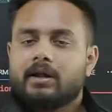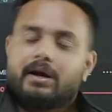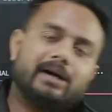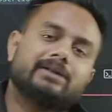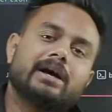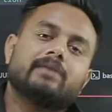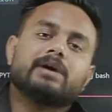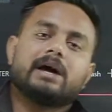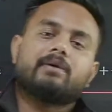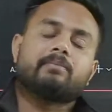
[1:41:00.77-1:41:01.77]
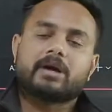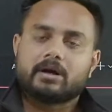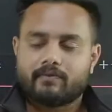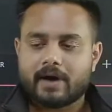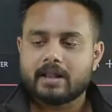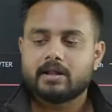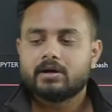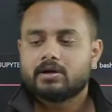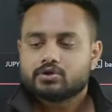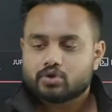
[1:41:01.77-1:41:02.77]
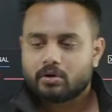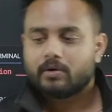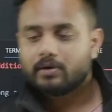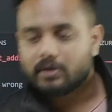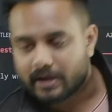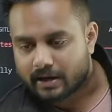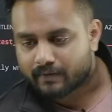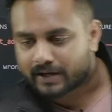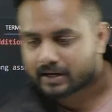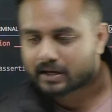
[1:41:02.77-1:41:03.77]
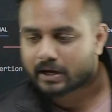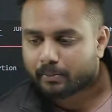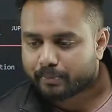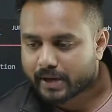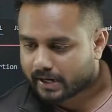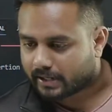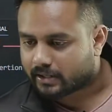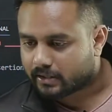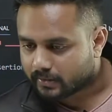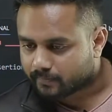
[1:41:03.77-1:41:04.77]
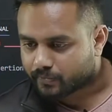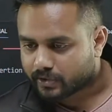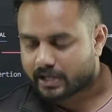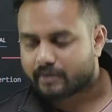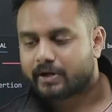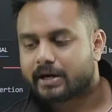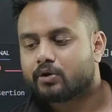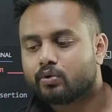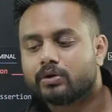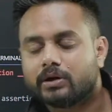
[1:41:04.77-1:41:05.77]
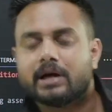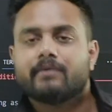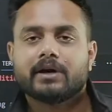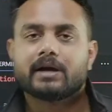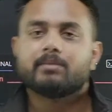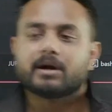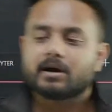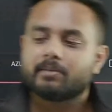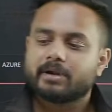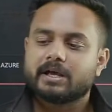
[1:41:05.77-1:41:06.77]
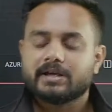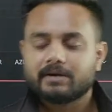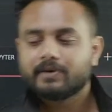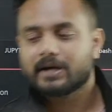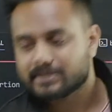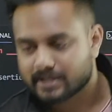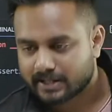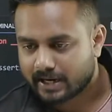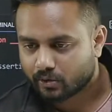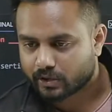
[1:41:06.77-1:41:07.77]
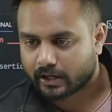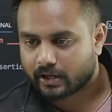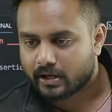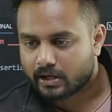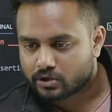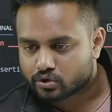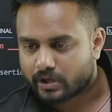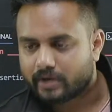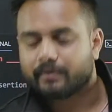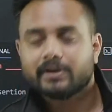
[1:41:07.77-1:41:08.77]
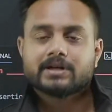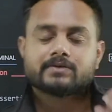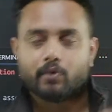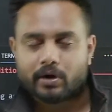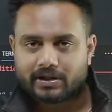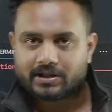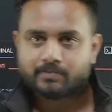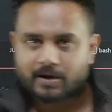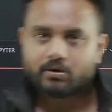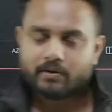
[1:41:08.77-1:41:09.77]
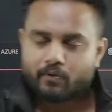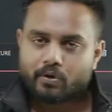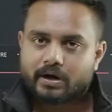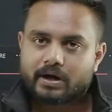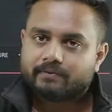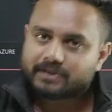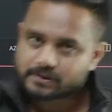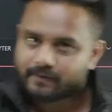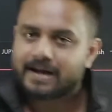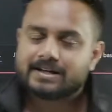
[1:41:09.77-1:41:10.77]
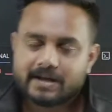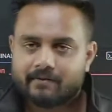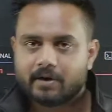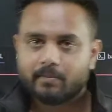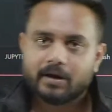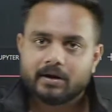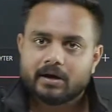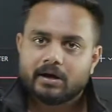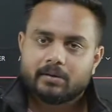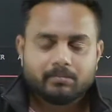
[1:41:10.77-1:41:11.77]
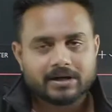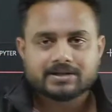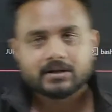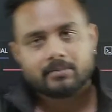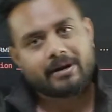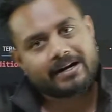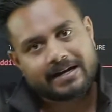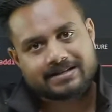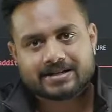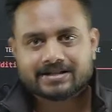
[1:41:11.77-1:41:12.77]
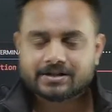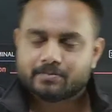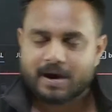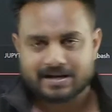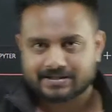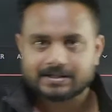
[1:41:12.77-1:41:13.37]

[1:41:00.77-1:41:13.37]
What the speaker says: and then we have a pickle file. So here we can compare it. Here we can make a comparison. Here we can say that, okay, so if in this particular folder, if this file is available, means my test cases pass,